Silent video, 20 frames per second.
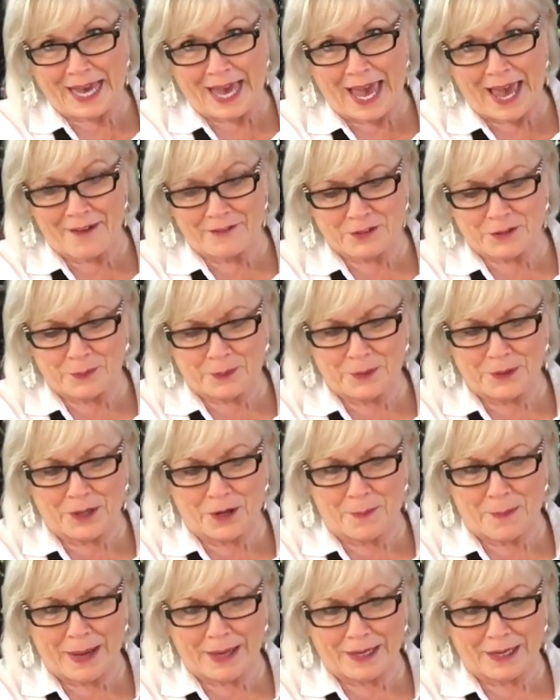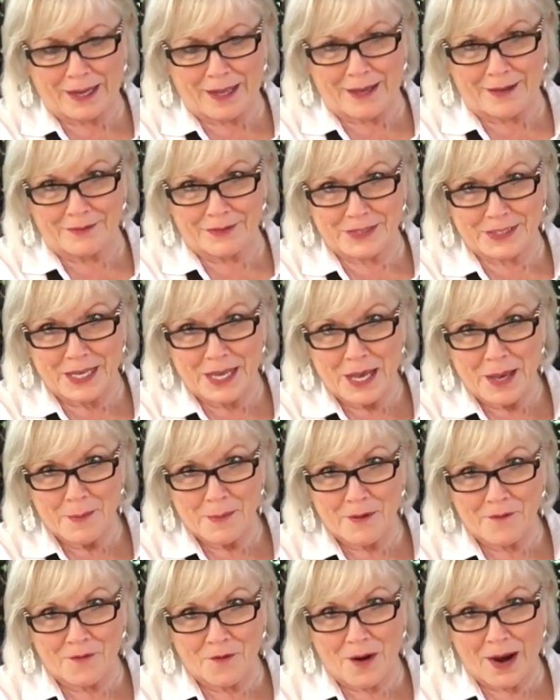I have to put on my gloves
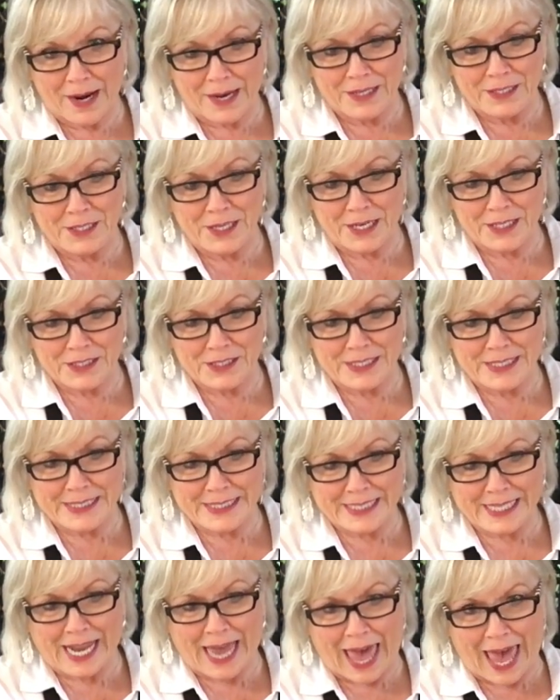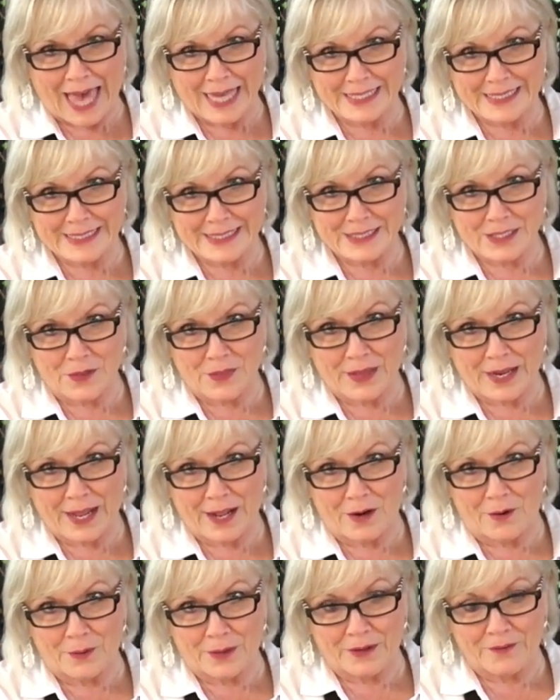before I can touch this glass so that I
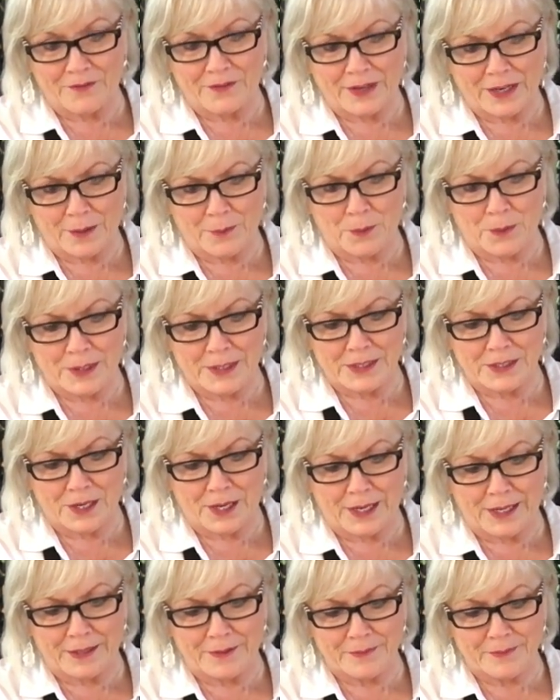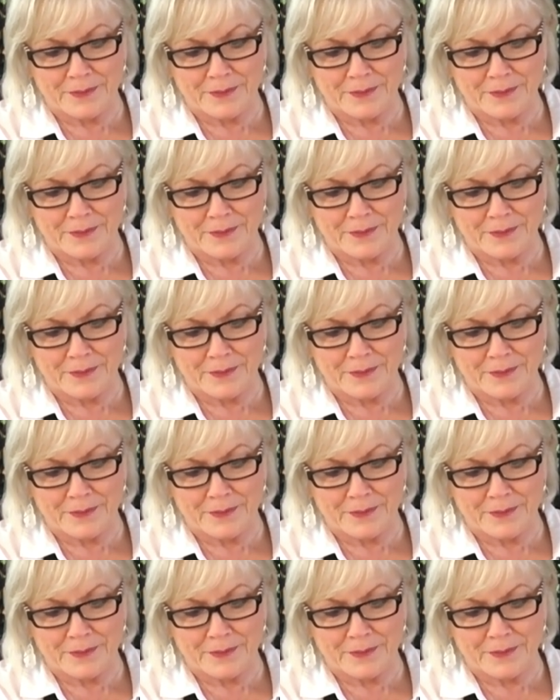don't get fingerprints on it.